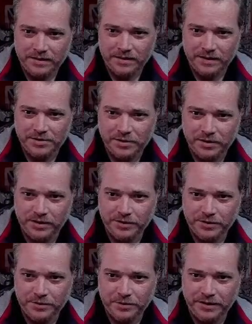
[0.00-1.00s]
Got your
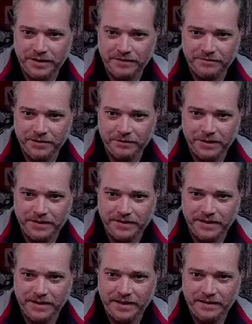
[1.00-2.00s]
undercoil airflow right
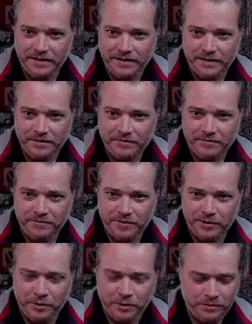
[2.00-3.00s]
there,
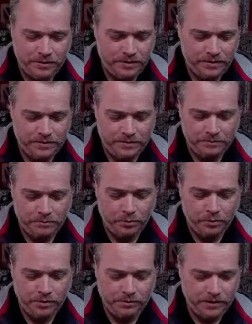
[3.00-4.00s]
fill
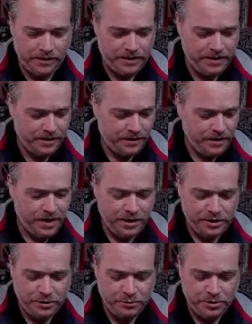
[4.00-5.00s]
port right here.
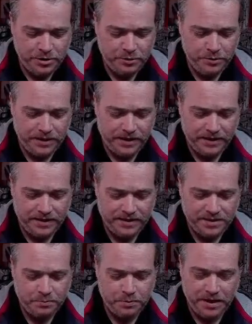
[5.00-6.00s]
You do get a
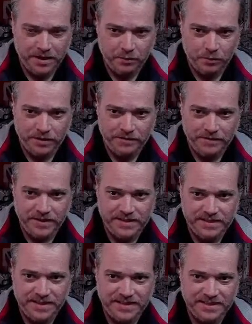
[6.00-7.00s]
spare one of
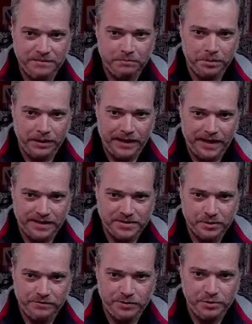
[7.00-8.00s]
these that's in black,
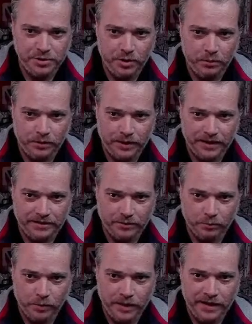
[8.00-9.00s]
so if you don't like the
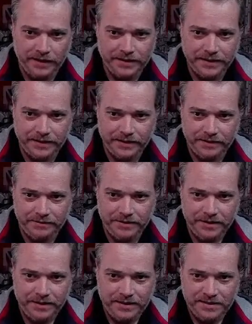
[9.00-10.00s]
red kind of
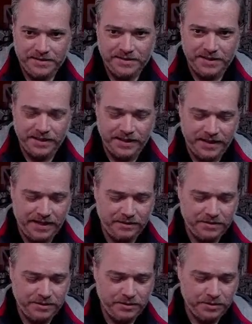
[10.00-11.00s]
sticking
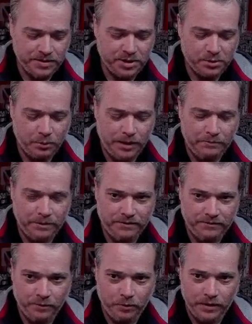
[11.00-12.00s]
out, you can swap it
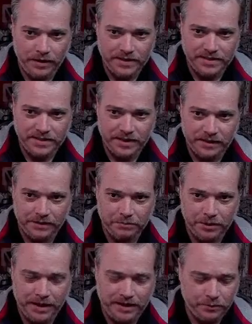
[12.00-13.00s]
for a solid
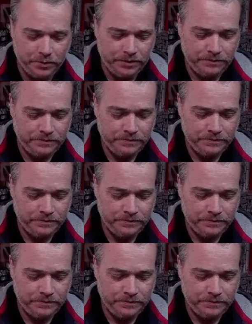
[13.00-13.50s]
black one.